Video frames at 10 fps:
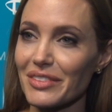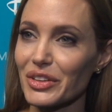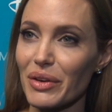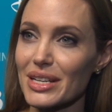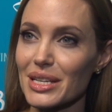have a
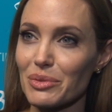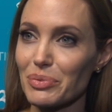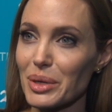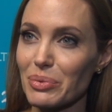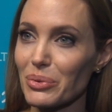great team of
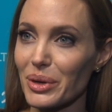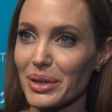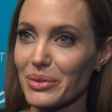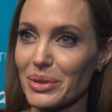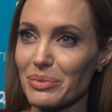people
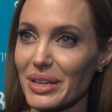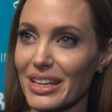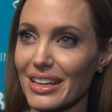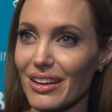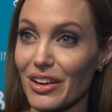working with
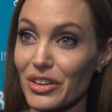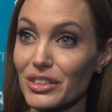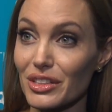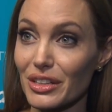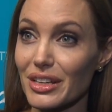me and on
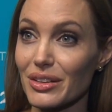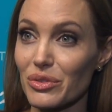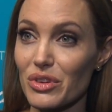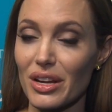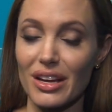her look,
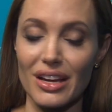and